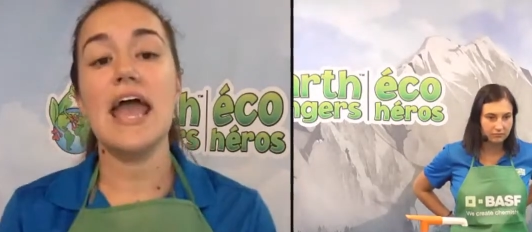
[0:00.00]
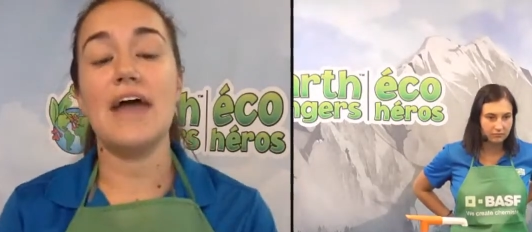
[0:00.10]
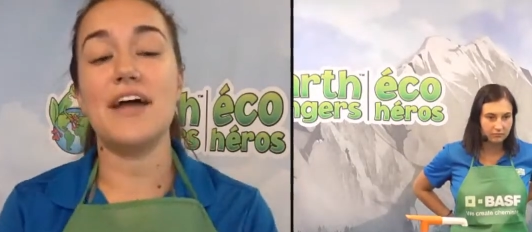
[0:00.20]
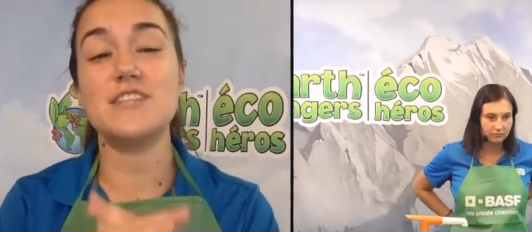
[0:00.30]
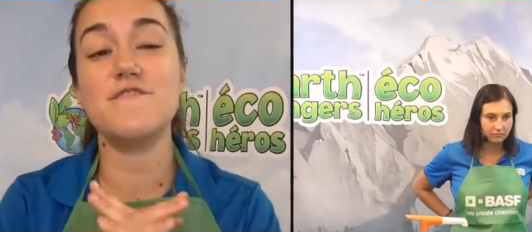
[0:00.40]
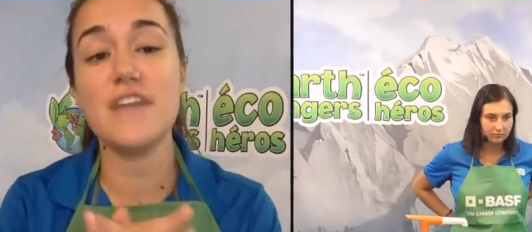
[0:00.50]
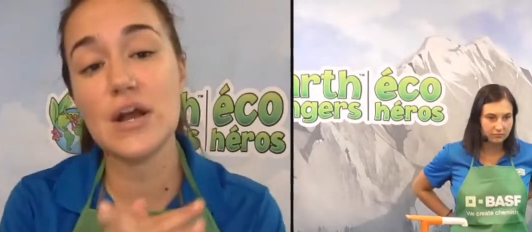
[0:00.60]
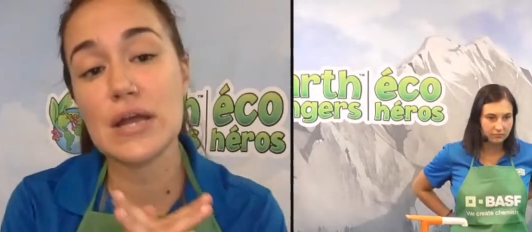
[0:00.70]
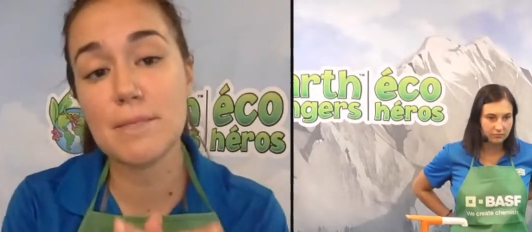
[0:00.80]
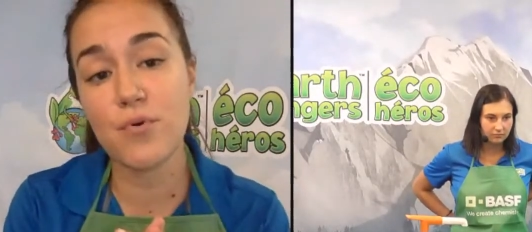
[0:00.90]
Speaker 1: And that's
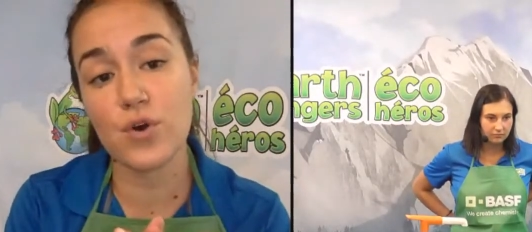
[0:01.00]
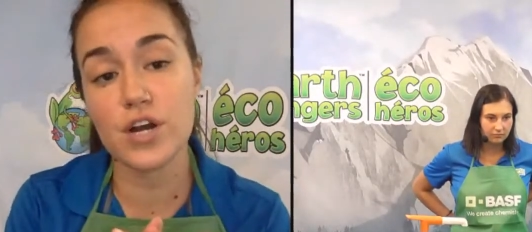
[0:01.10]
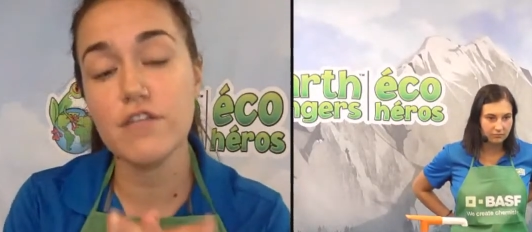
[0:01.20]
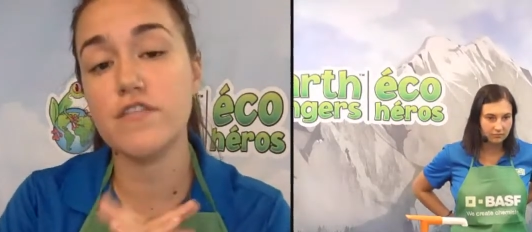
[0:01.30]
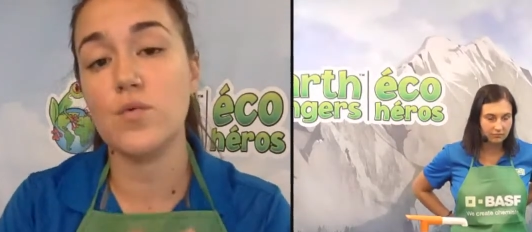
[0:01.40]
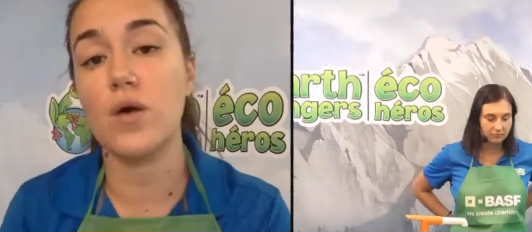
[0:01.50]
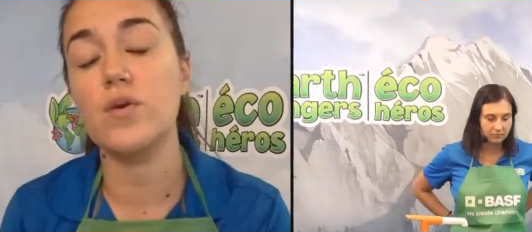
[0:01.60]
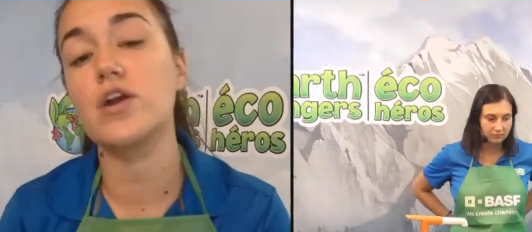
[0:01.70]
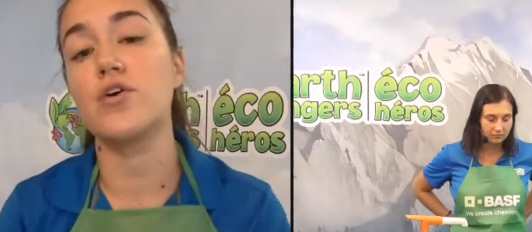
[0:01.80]
very important for what we are